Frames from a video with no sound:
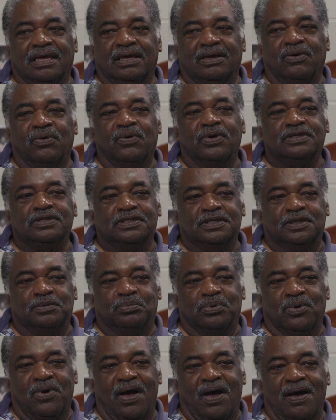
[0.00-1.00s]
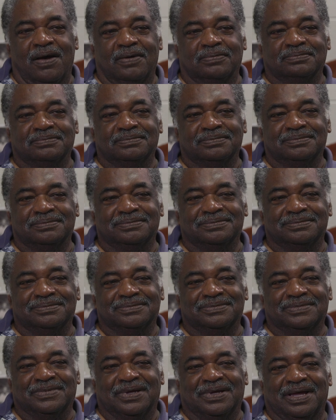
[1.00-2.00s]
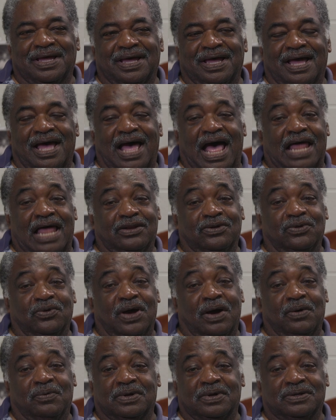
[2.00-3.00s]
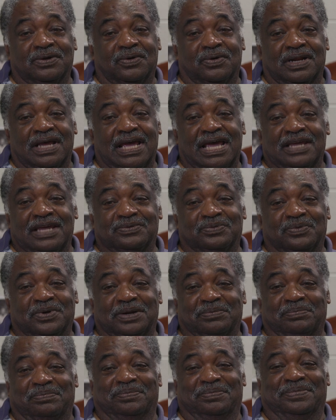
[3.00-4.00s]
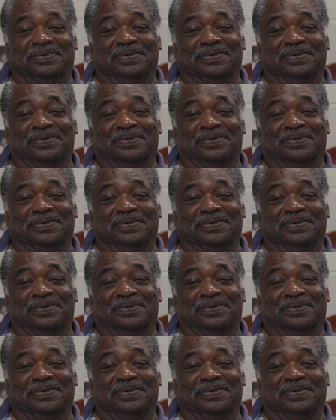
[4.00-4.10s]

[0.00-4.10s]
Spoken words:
going to the prom. I knew I wasn't going to ask one of